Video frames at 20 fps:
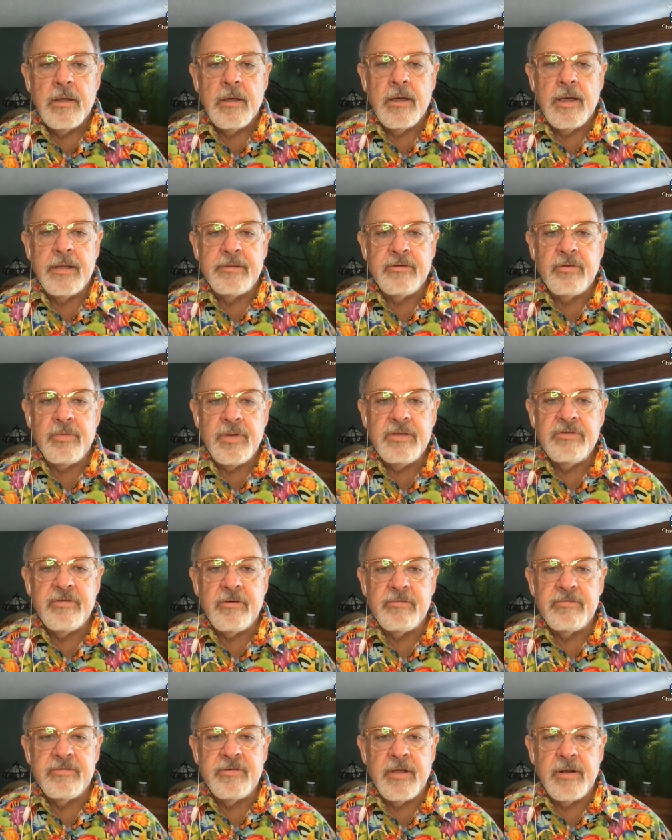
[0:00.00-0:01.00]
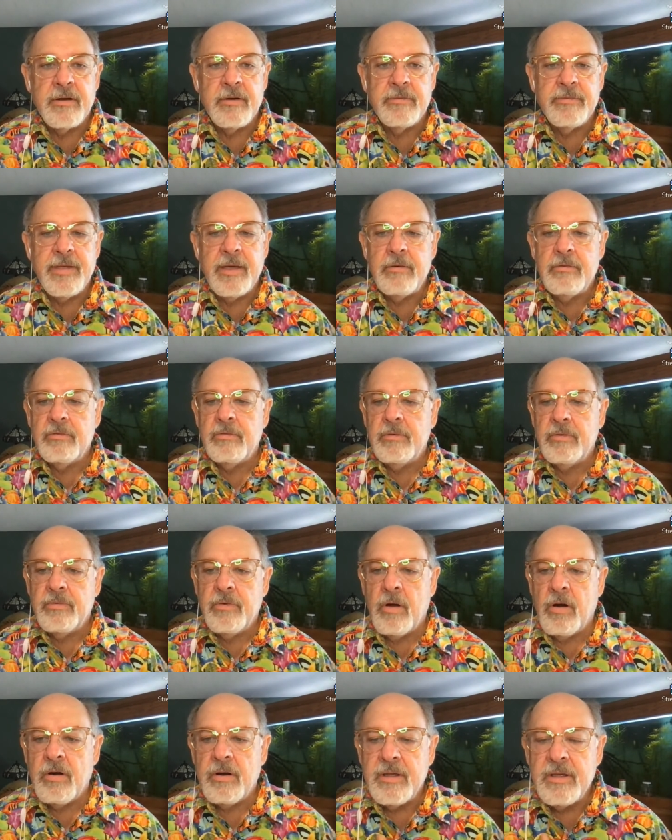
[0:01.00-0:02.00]
at the research center that
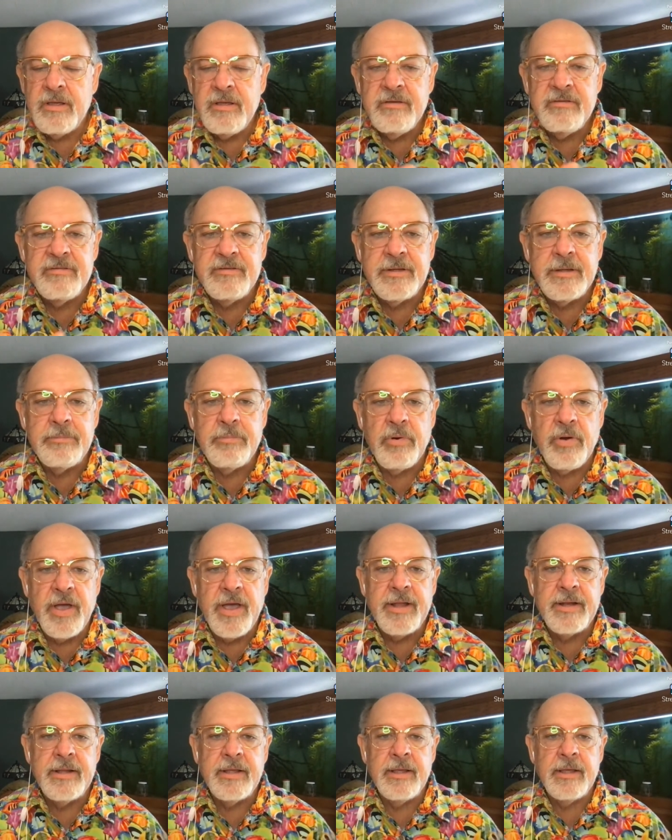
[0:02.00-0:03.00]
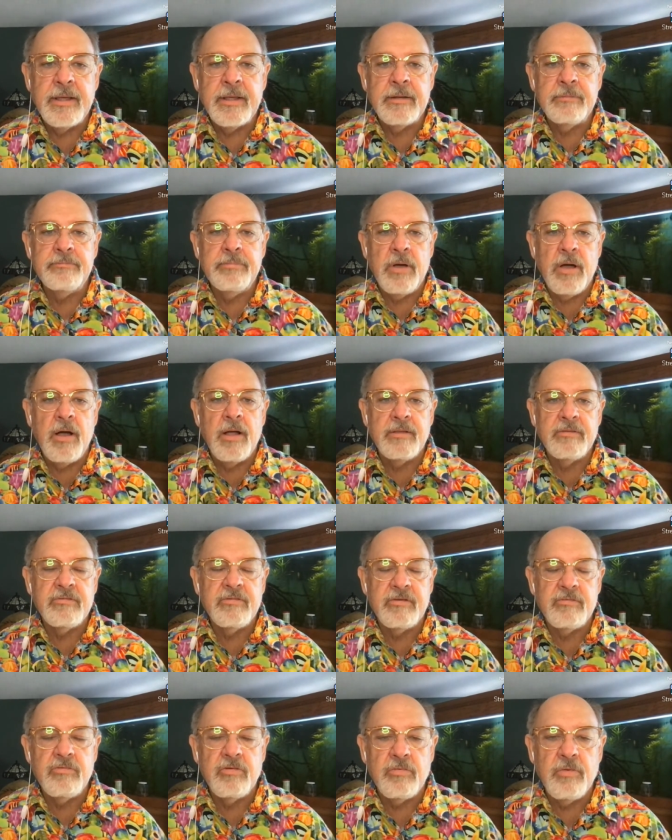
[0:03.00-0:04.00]
are easily bred in pond
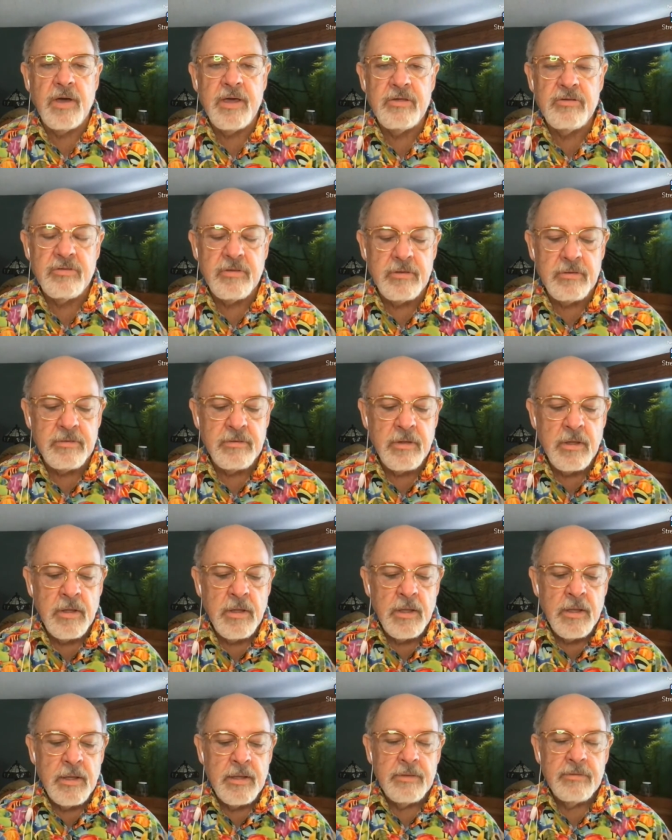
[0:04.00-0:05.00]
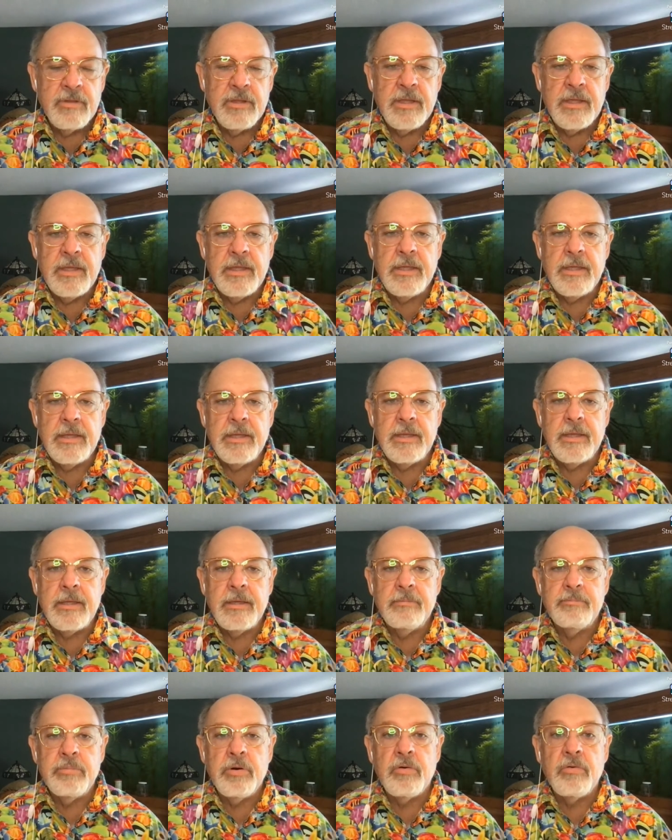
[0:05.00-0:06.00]
situations.
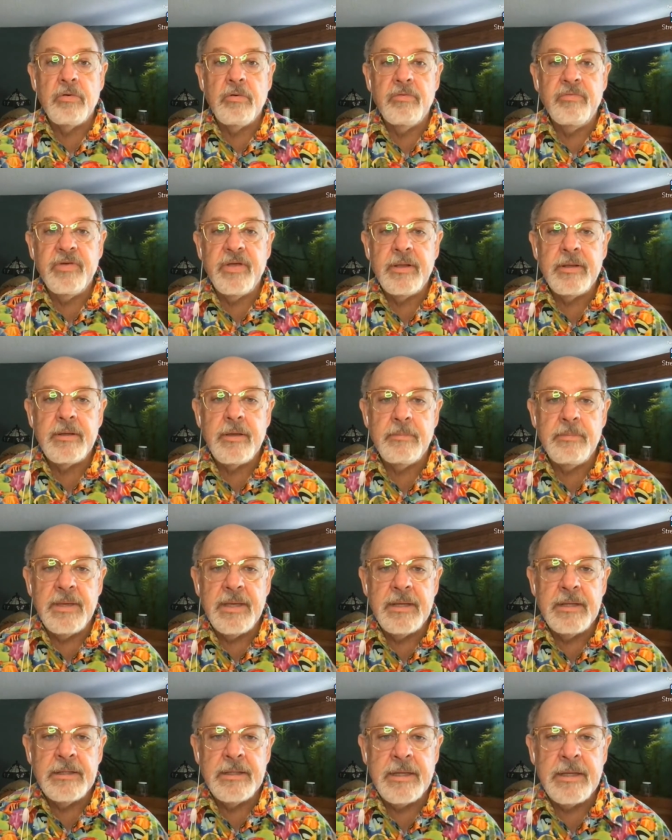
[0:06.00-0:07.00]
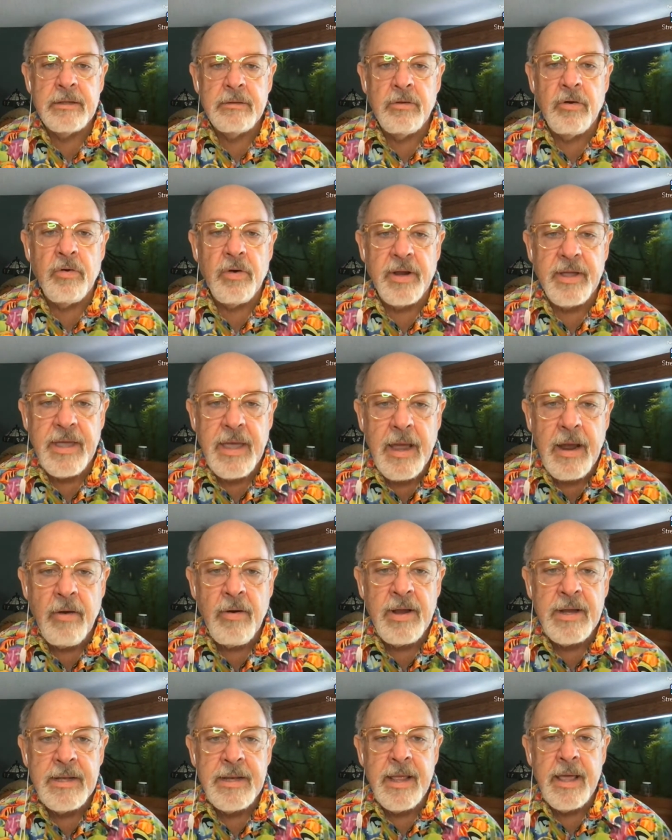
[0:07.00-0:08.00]
The Peruvian chameleon
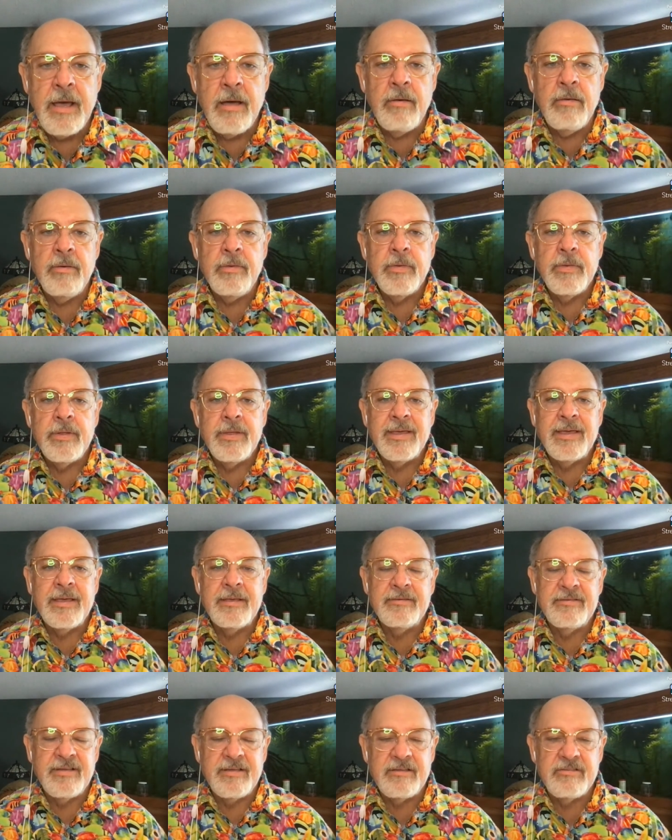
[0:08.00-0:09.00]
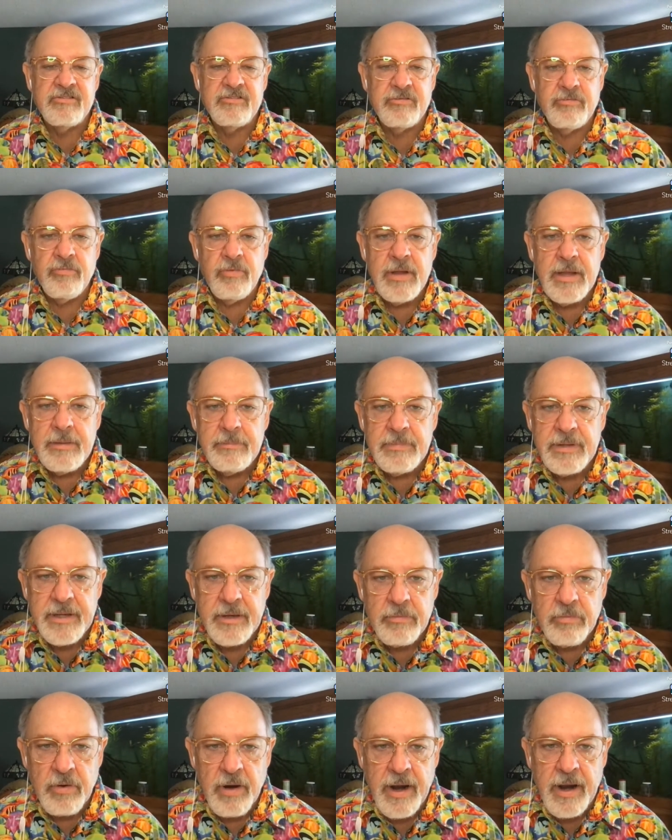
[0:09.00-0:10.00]
loricarid now is
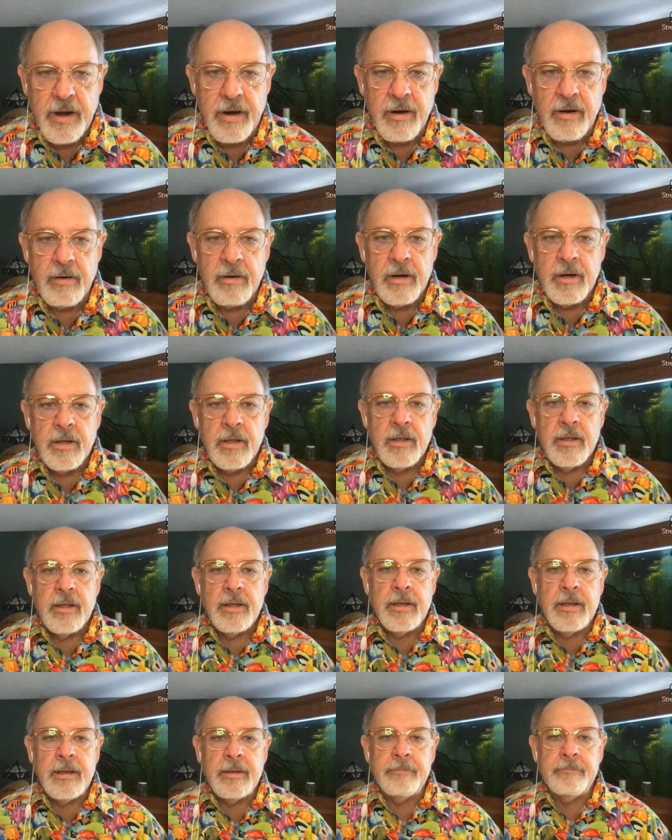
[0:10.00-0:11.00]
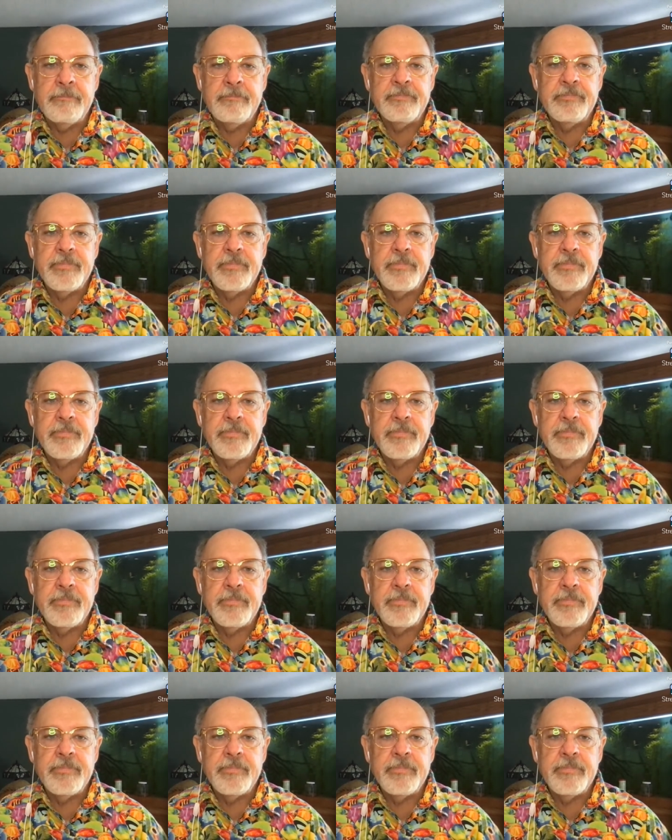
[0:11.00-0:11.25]
extremely rare. The